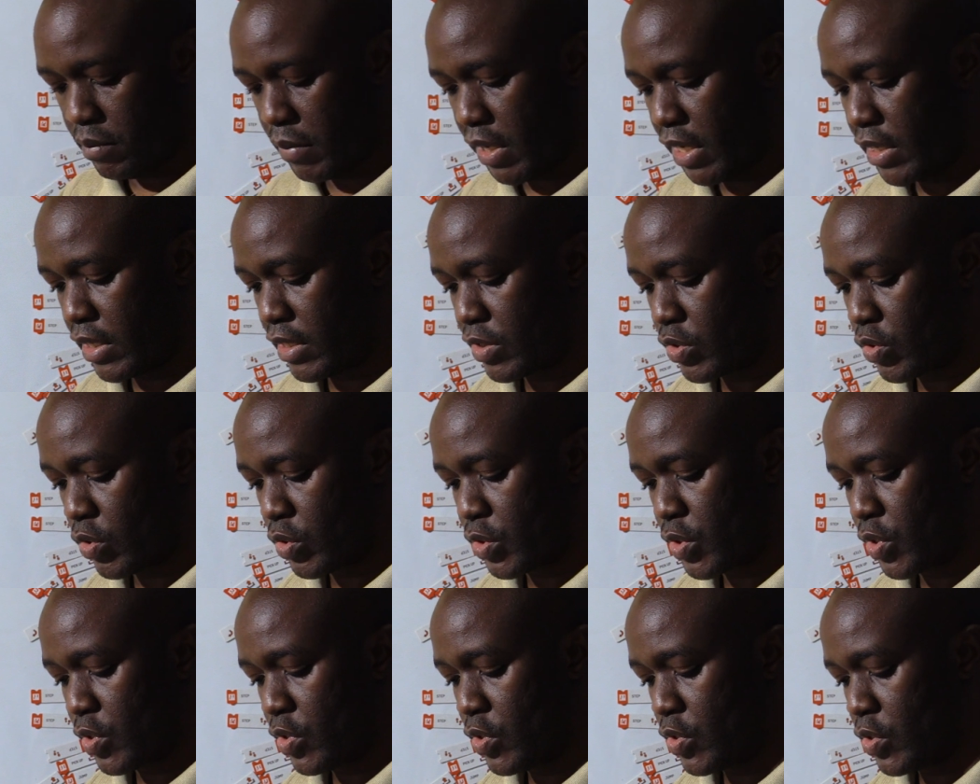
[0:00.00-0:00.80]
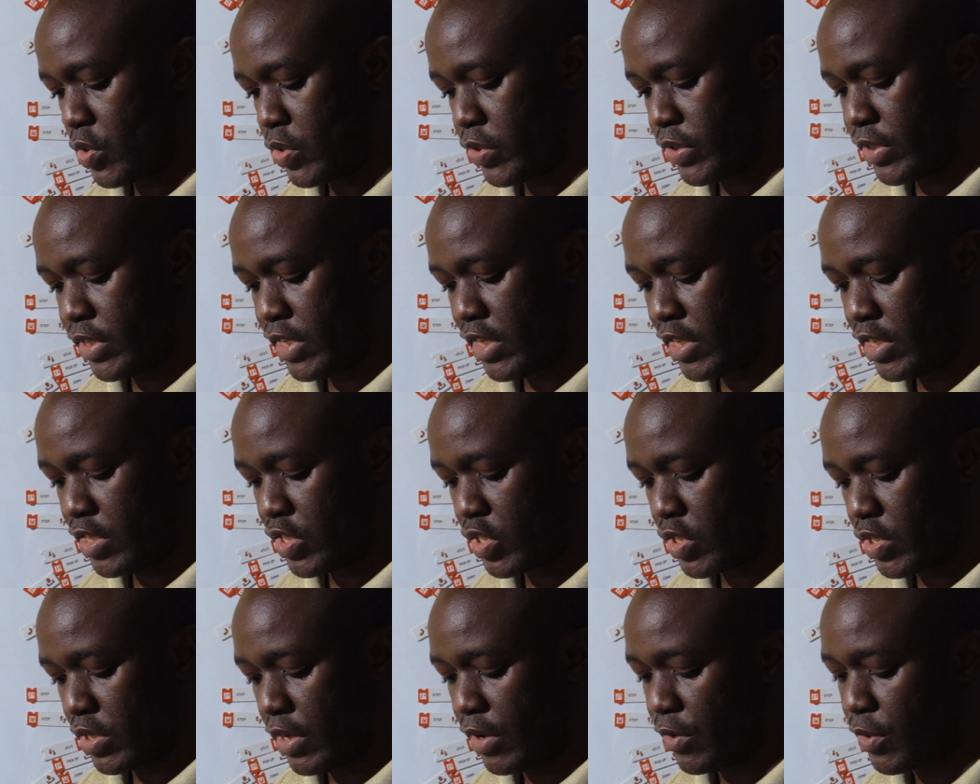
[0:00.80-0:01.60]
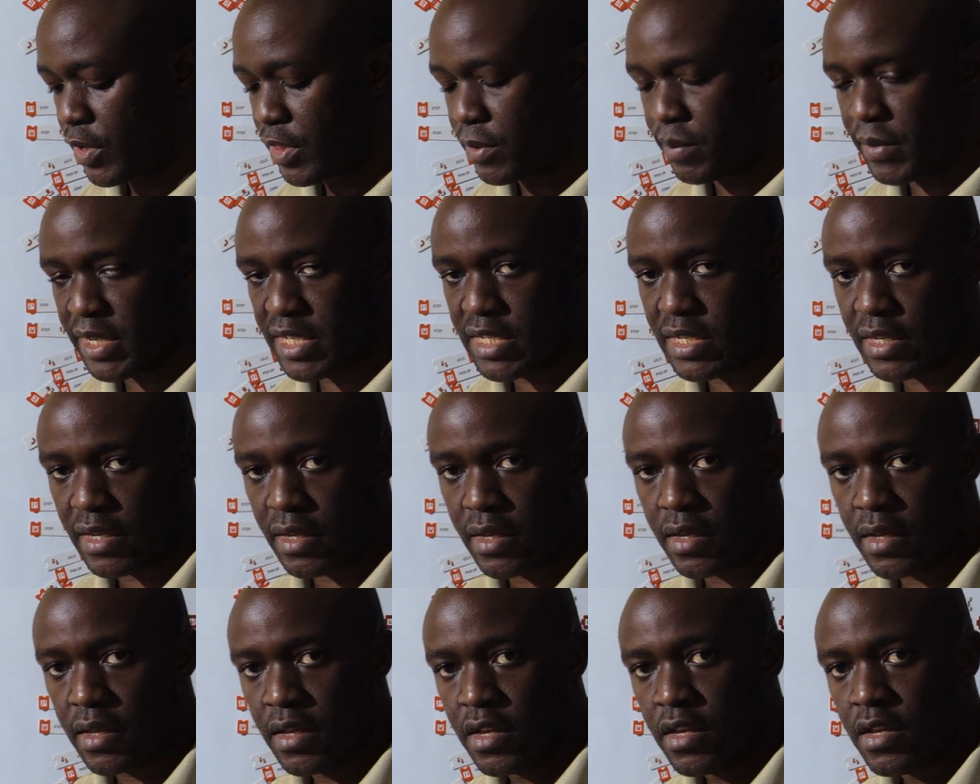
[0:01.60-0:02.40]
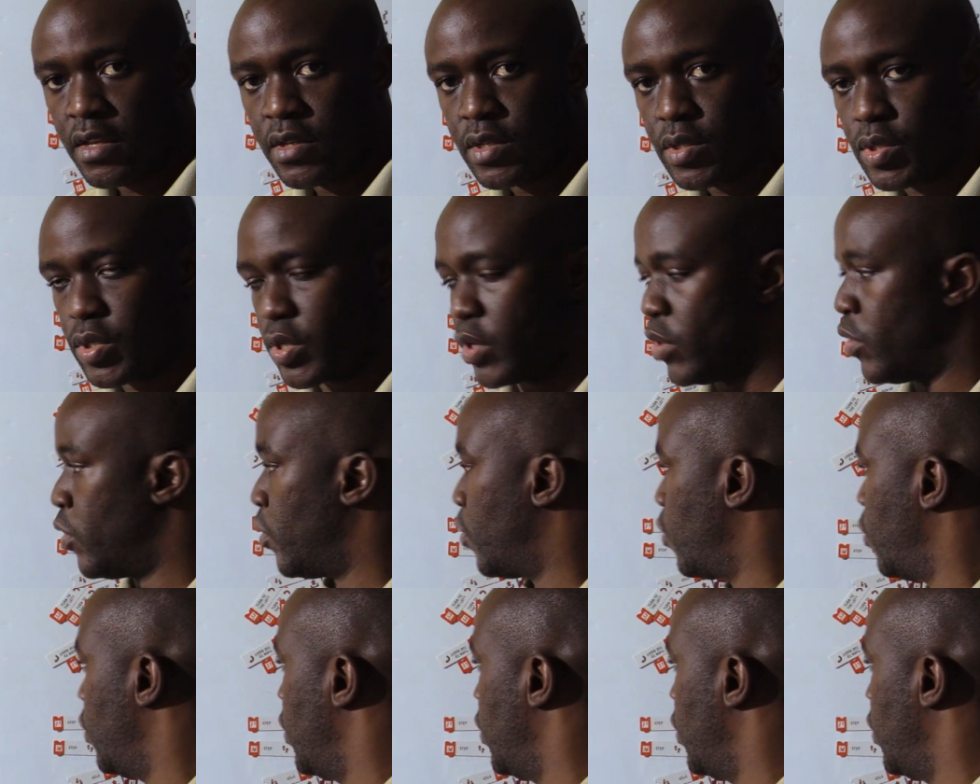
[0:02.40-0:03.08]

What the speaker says: but it's also used to teach arithmetic. So